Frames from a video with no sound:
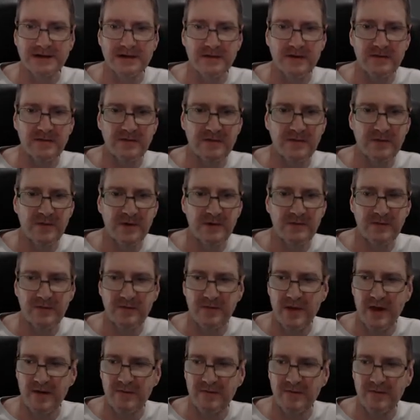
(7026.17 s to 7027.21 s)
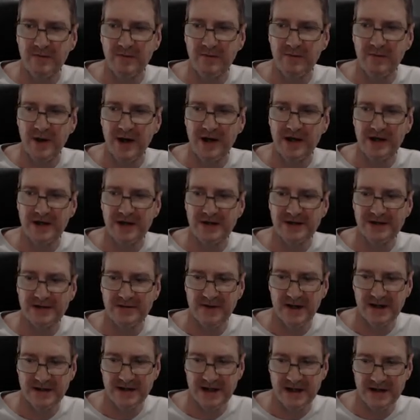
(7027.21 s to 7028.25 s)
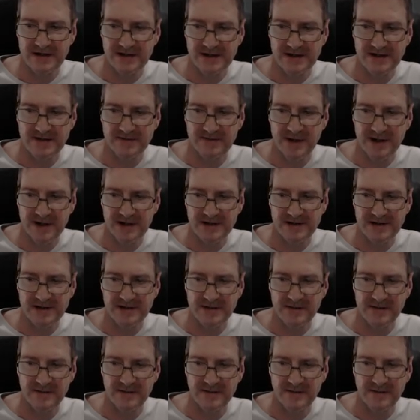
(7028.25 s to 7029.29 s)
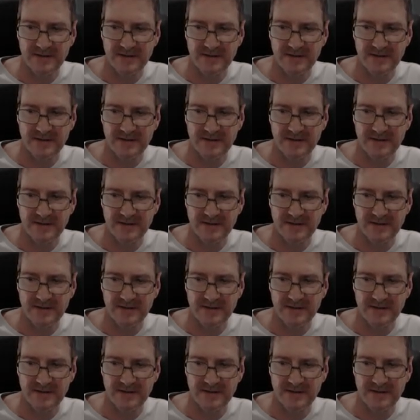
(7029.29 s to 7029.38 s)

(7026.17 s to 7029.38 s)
So we, we have better use of our texture space.